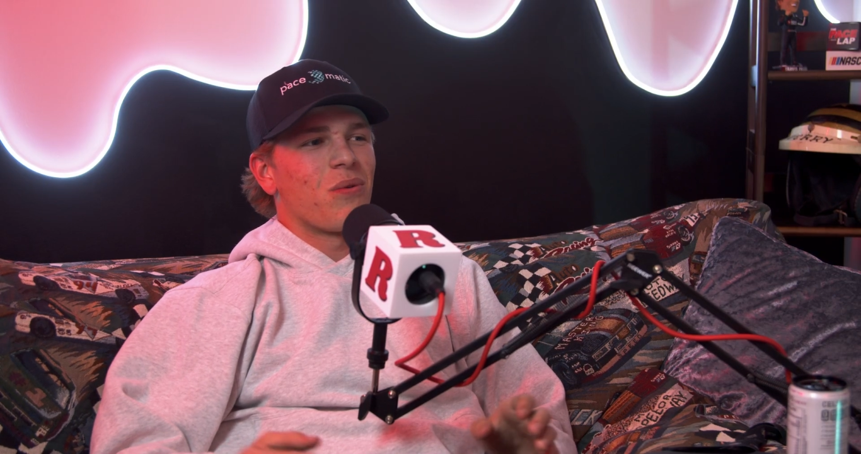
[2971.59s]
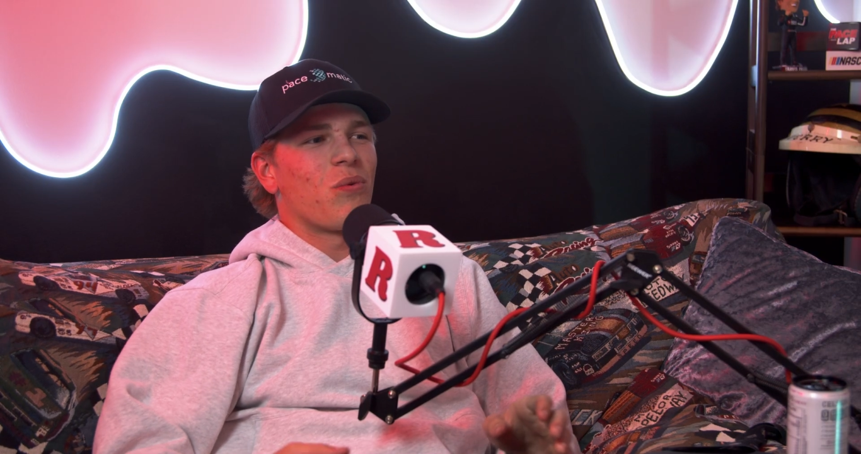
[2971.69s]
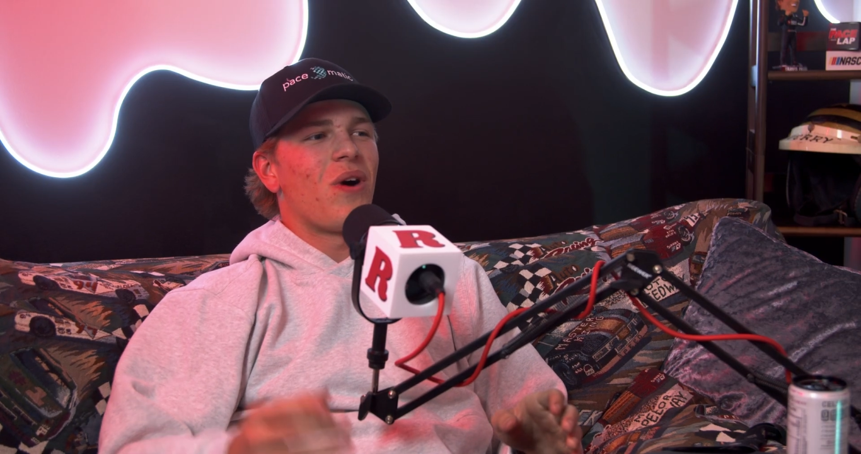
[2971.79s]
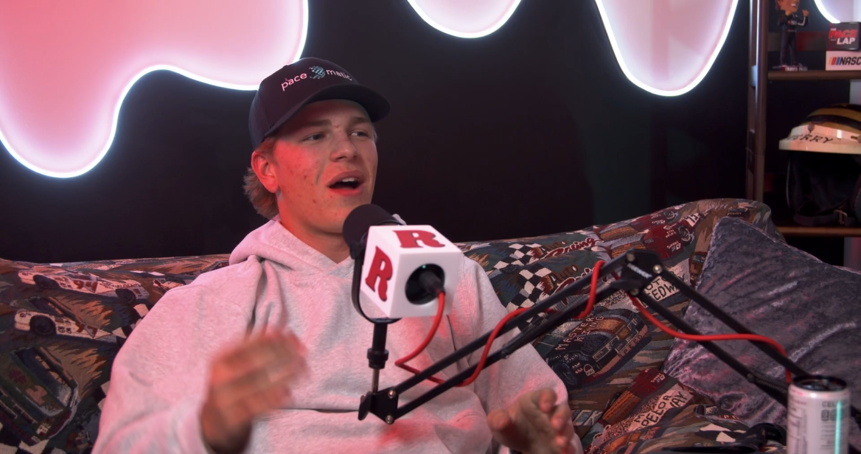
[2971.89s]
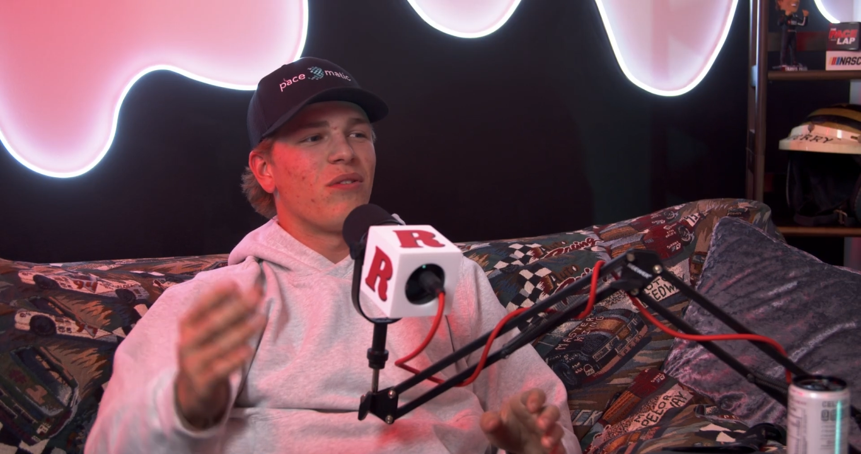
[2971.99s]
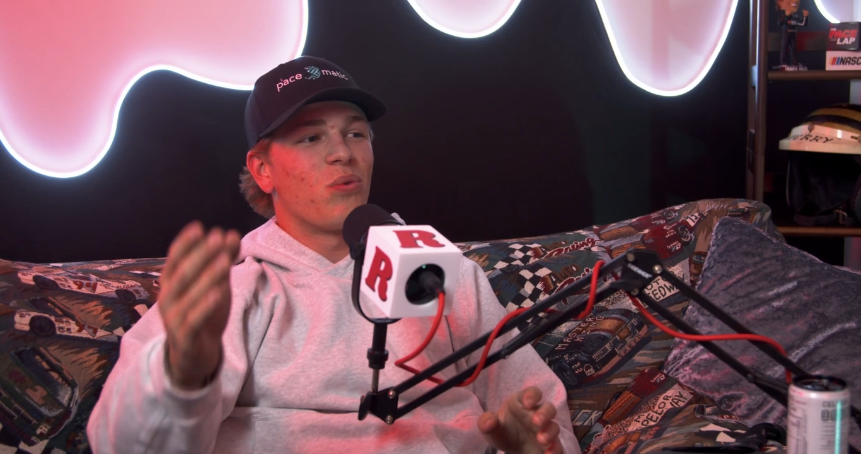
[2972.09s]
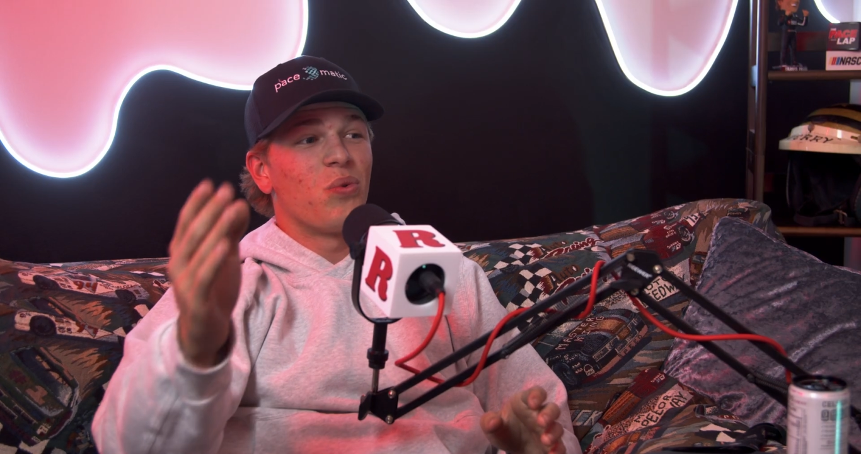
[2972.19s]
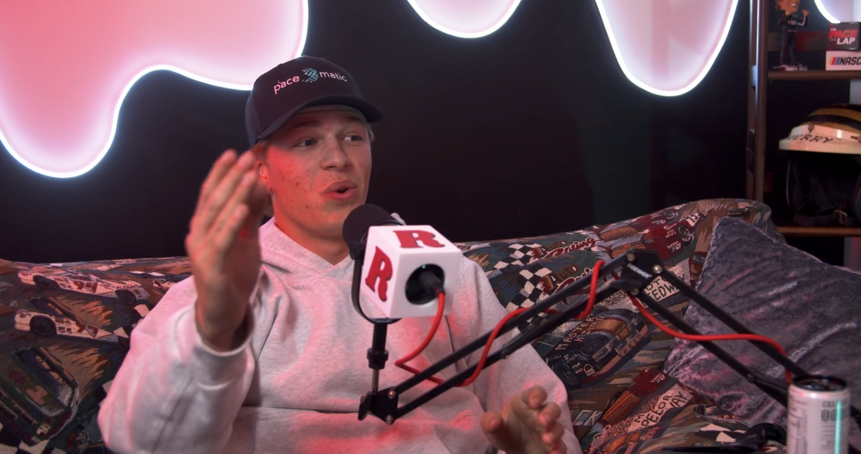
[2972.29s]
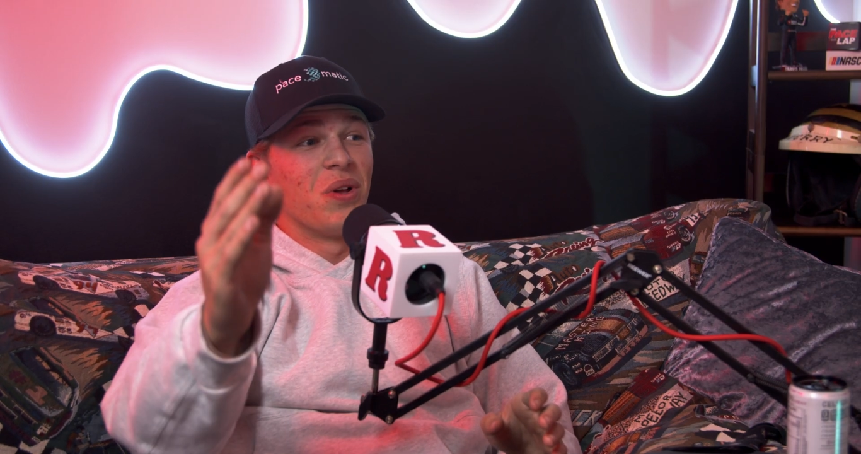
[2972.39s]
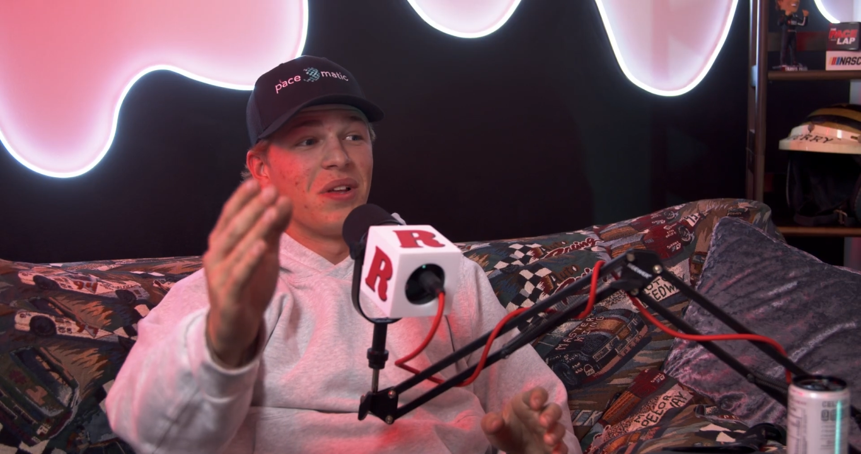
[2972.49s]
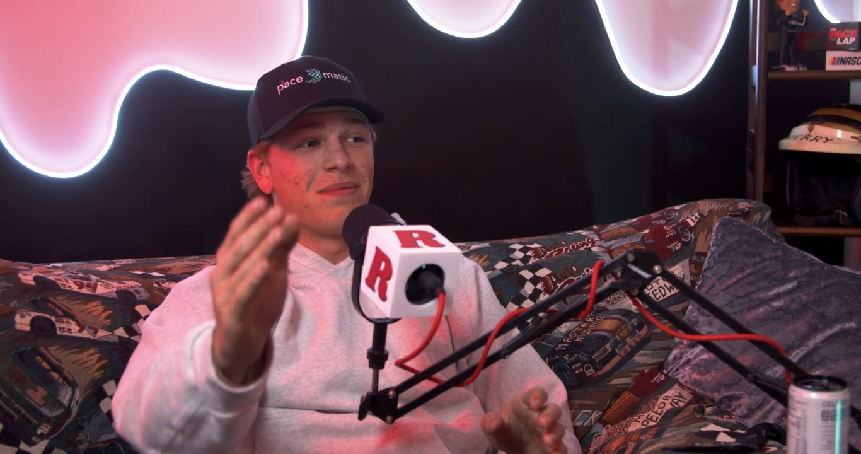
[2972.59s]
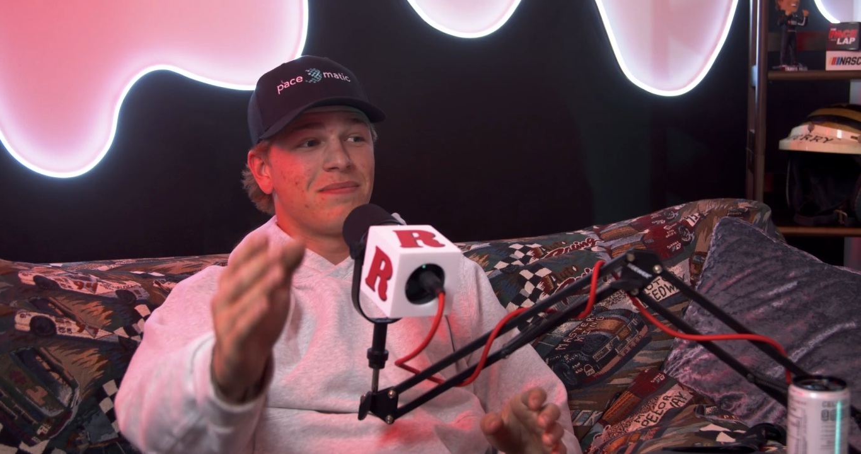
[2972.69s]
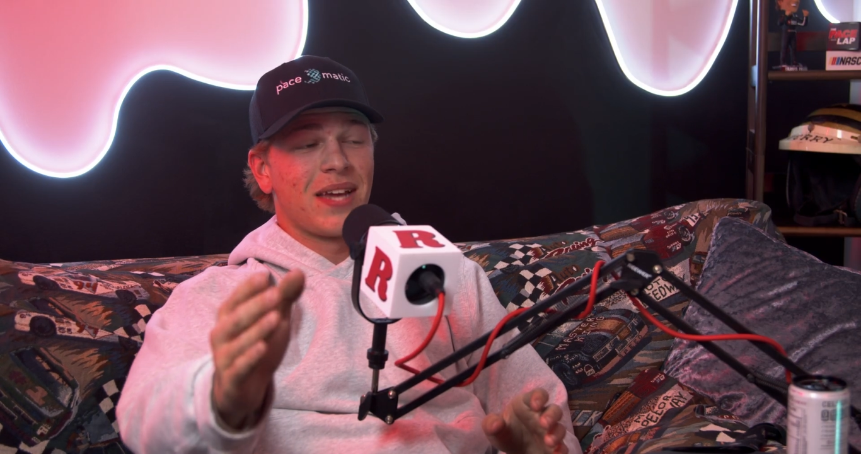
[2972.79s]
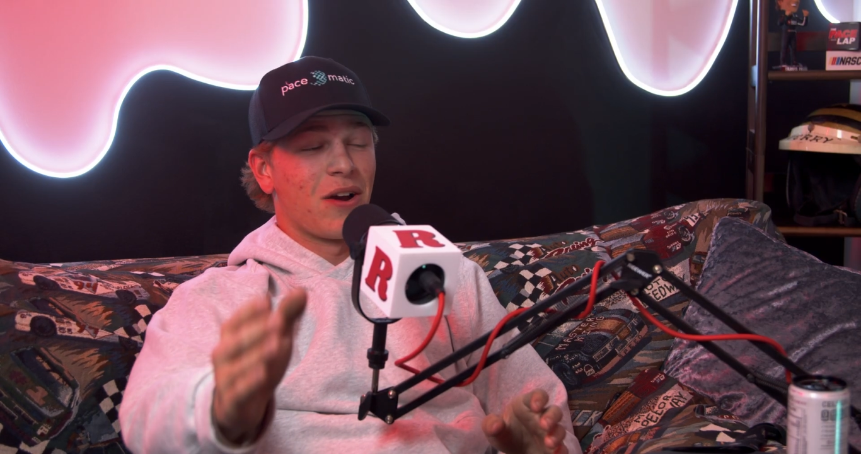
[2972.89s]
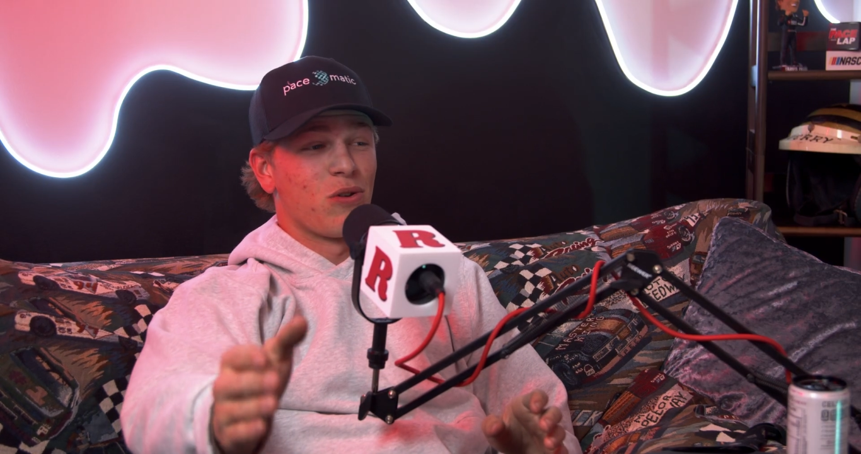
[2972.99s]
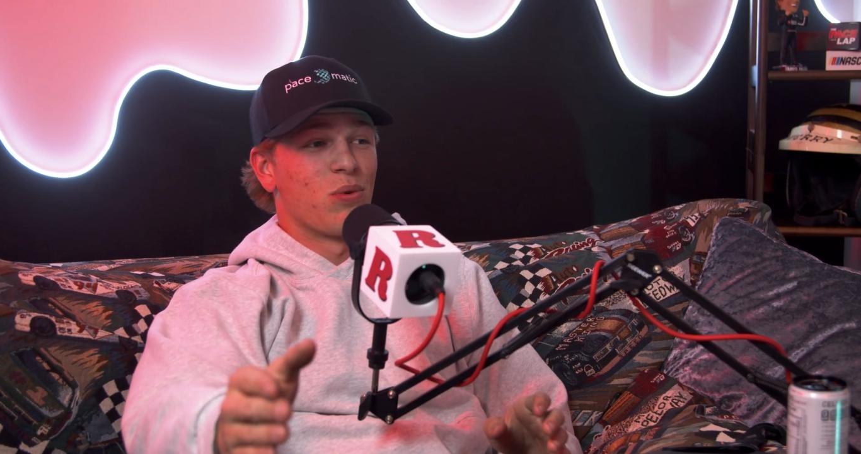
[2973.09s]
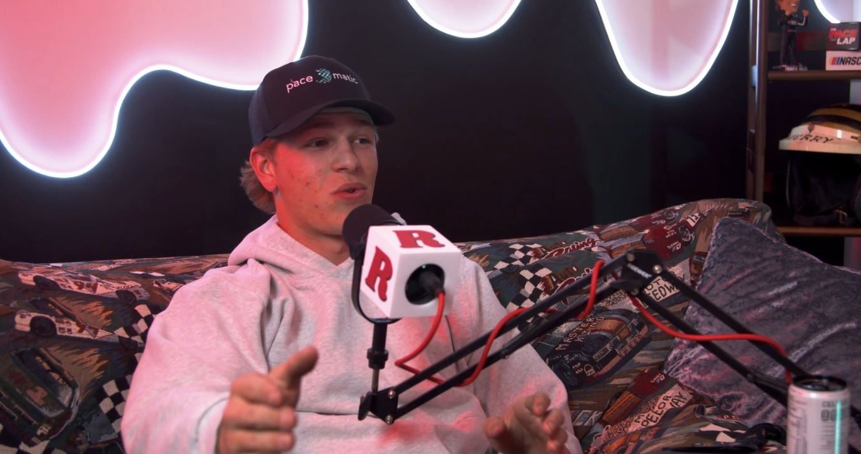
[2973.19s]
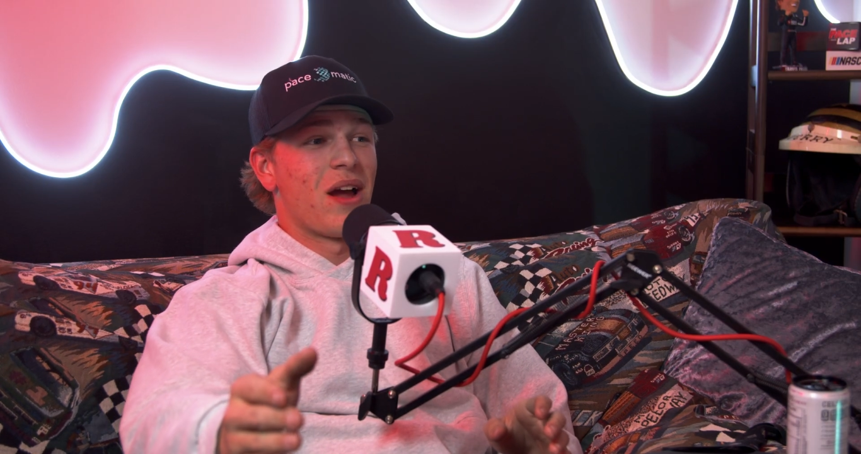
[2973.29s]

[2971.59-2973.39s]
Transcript: Or we'll have a really terrible